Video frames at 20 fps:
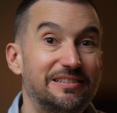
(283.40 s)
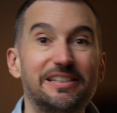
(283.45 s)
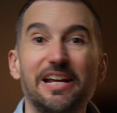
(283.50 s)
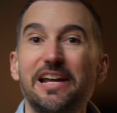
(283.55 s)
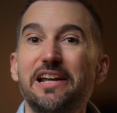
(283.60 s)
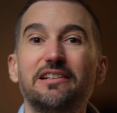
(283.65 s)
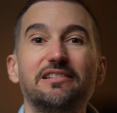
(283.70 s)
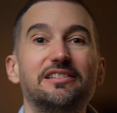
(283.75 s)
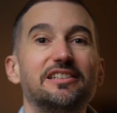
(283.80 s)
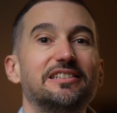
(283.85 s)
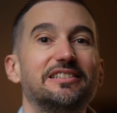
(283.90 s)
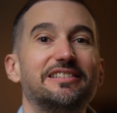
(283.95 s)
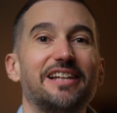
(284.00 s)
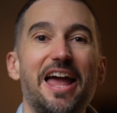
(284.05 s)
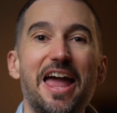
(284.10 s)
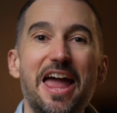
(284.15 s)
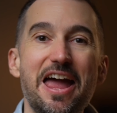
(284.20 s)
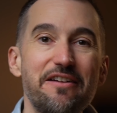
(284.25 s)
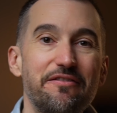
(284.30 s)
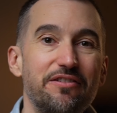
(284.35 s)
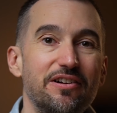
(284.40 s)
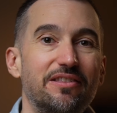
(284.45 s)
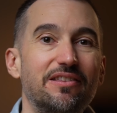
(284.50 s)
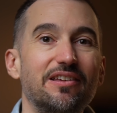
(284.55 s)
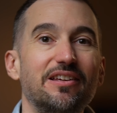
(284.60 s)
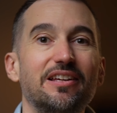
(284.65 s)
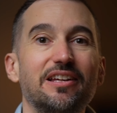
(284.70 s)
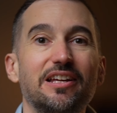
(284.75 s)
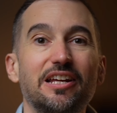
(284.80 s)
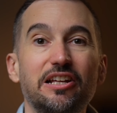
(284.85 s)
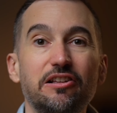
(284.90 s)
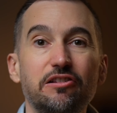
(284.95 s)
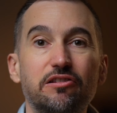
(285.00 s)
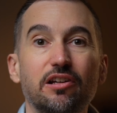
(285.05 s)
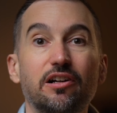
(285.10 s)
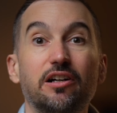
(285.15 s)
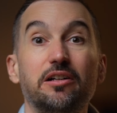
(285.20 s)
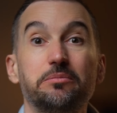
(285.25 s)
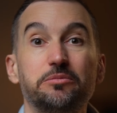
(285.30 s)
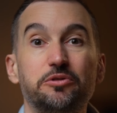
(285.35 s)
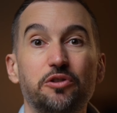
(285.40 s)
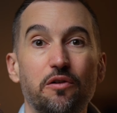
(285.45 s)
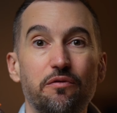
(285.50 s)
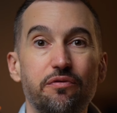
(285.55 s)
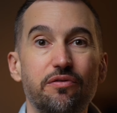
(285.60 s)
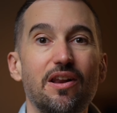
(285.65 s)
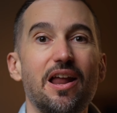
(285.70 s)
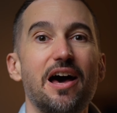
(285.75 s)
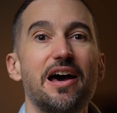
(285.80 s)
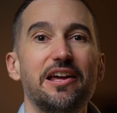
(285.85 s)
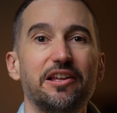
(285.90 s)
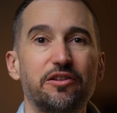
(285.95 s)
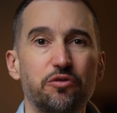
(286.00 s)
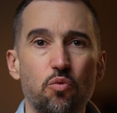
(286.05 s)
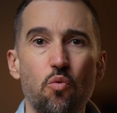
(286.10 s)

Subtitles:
changes matches everything in terms of light